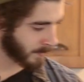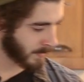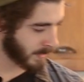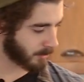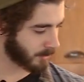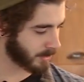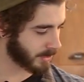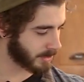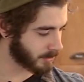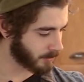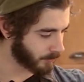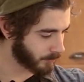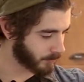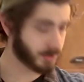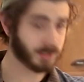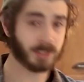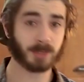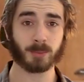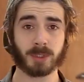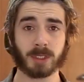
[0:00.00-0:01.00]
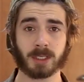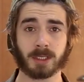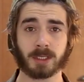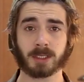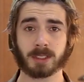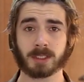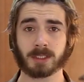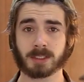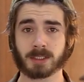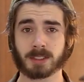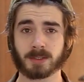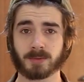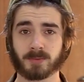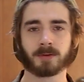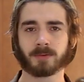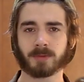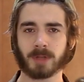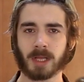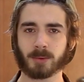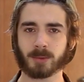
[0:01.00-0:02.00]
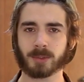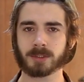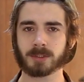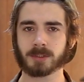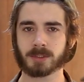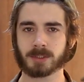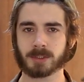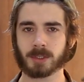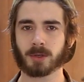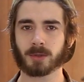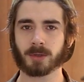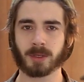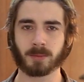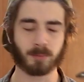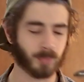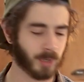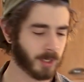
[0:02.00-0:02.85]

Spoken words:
Okay, so first thing we need is some flour, salt, and